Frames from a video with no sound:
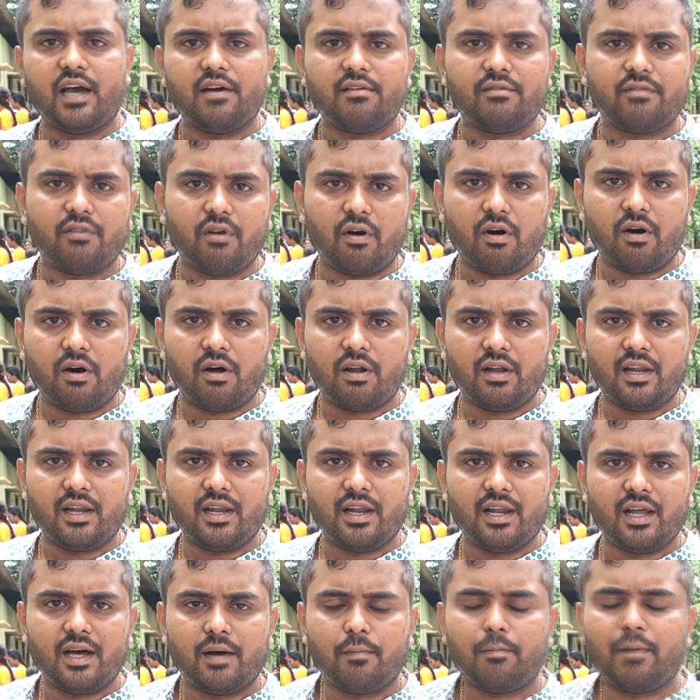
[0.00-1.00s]
have
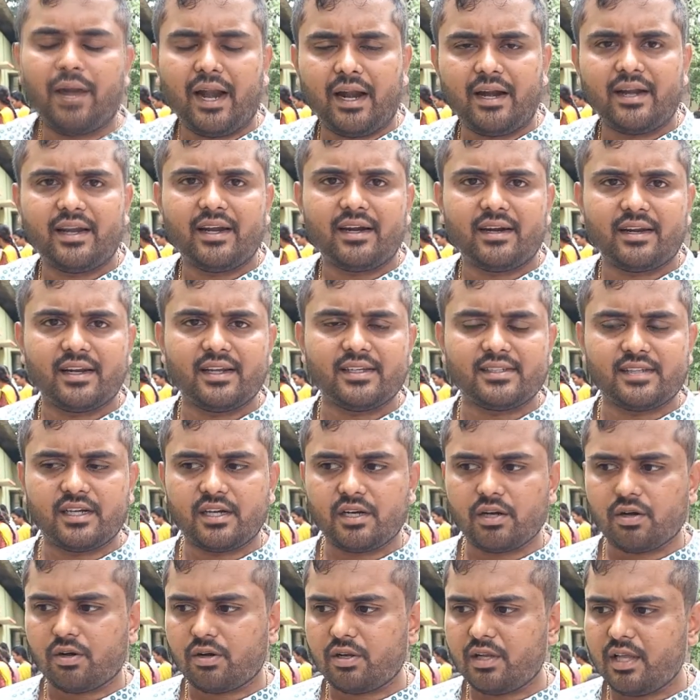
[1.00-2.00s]
all planting
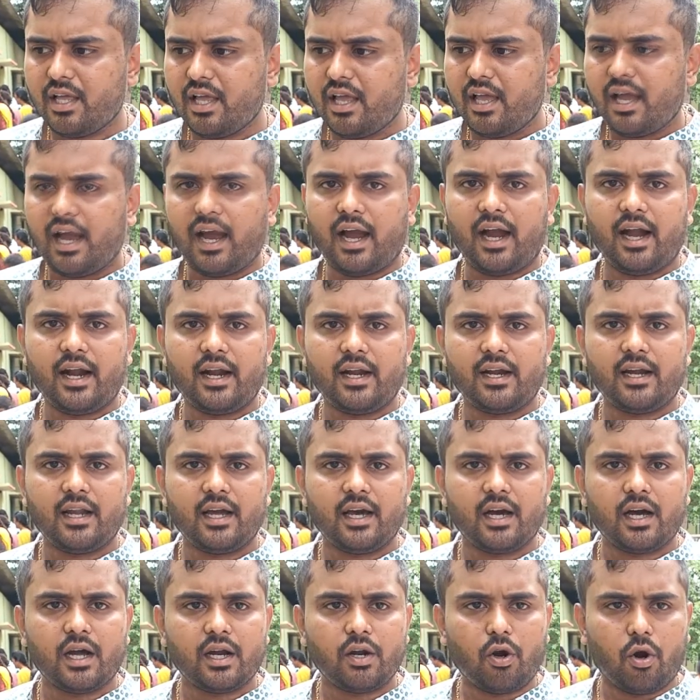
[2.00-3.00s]
trees and all.
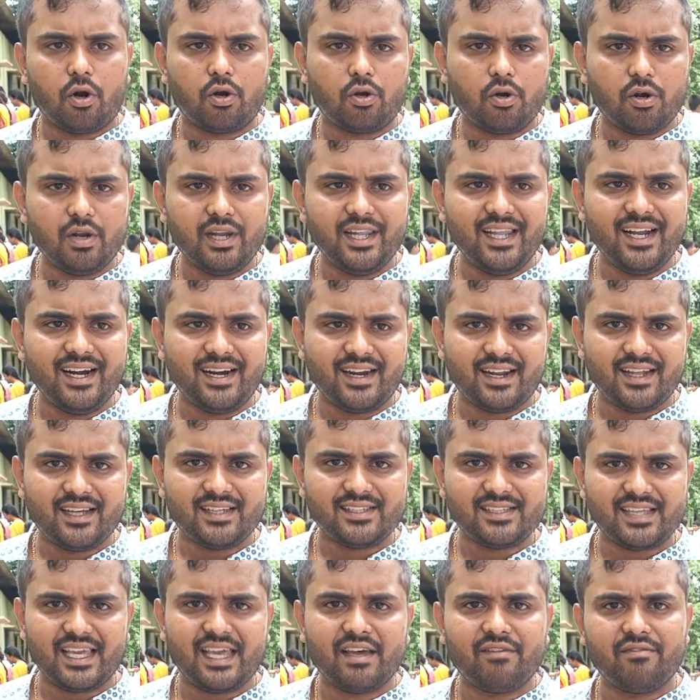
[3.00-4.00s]
And not only the
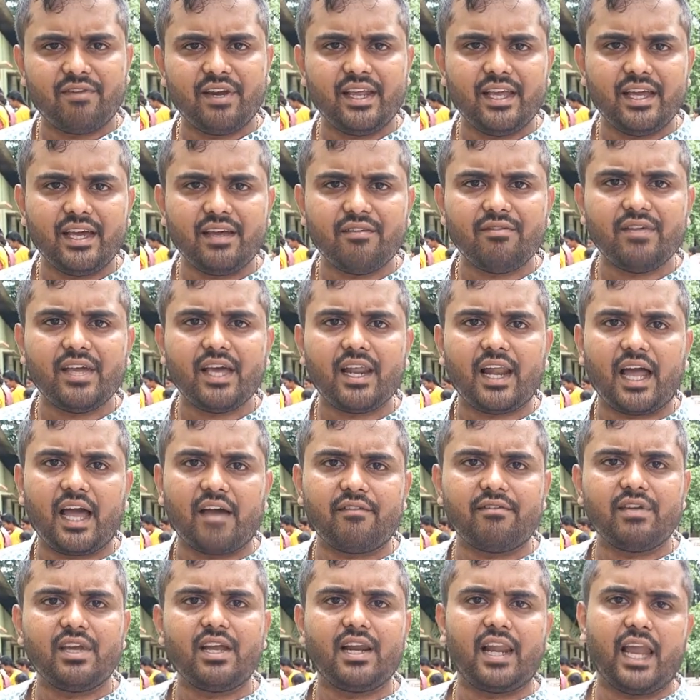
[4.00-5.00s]
trees, every year we are
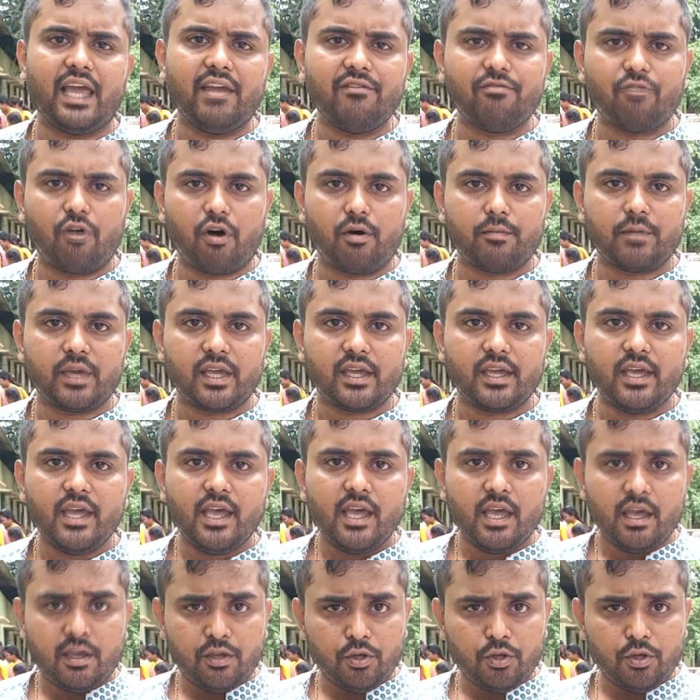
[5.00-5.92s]
having live farming.